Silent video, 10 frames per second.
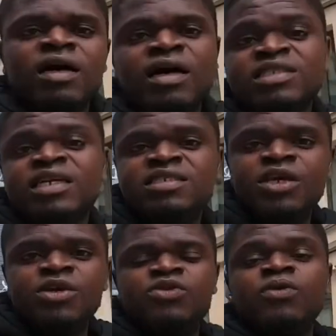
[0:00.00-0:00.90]
as I
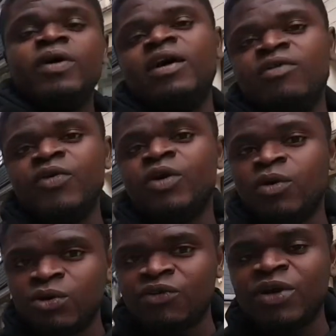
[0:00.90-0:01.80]
take you to every
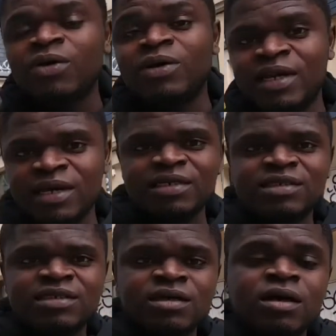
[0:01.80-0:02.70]
country on
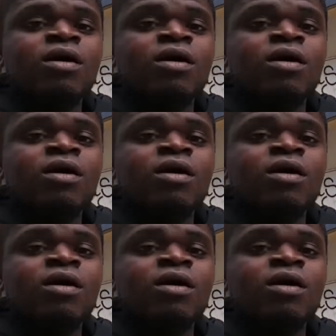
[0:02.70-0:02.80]
earth.